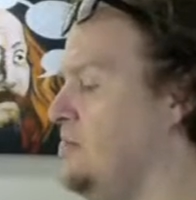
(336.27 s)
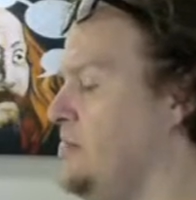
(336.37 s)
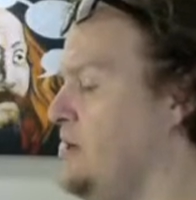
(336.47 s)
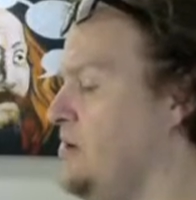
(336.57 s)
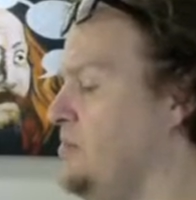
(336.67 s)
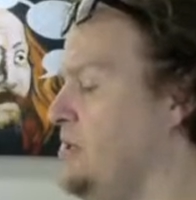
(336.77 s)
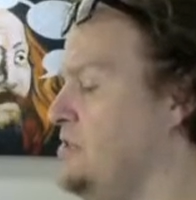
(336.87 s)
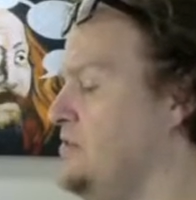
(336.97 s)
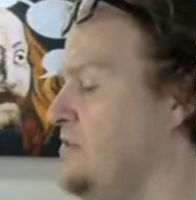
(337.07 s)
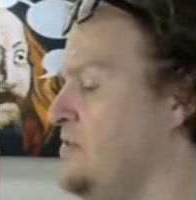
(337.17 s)
by all
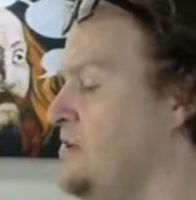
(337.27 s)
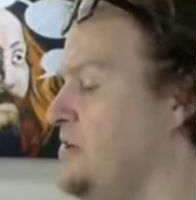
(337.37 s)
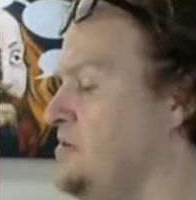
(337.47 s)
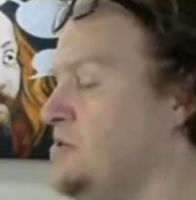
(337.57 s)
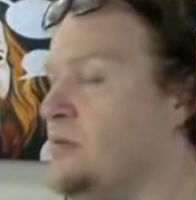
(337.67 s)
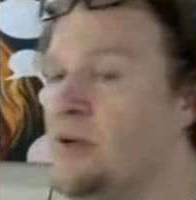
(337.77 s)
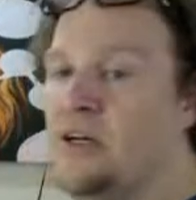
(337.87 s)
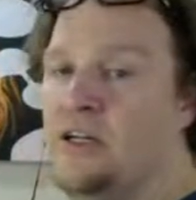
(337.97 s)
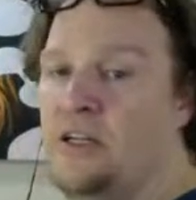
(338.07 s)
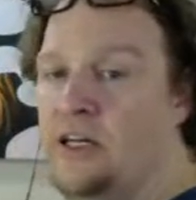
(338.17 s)
means, feel free to do so, but I'm
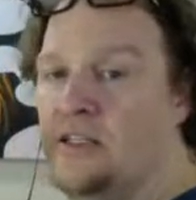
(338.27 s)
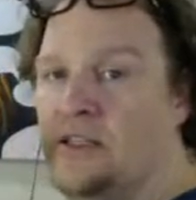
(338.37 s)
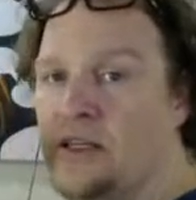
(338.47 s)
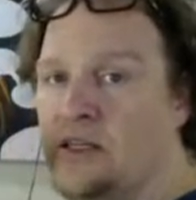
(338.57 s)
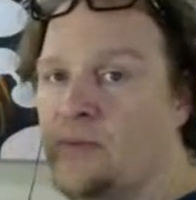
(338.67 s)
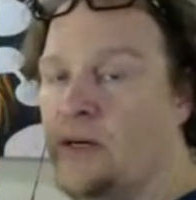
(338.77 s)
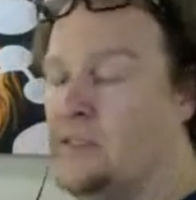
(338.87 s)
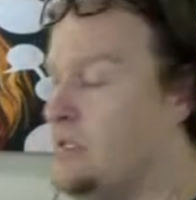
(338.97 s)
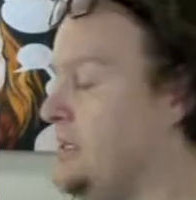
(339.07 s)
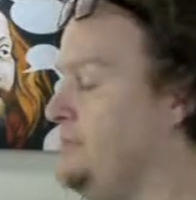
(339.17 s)
going to need it sent in by
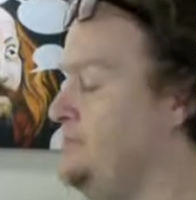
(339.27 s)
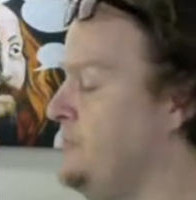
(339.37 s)
tonight.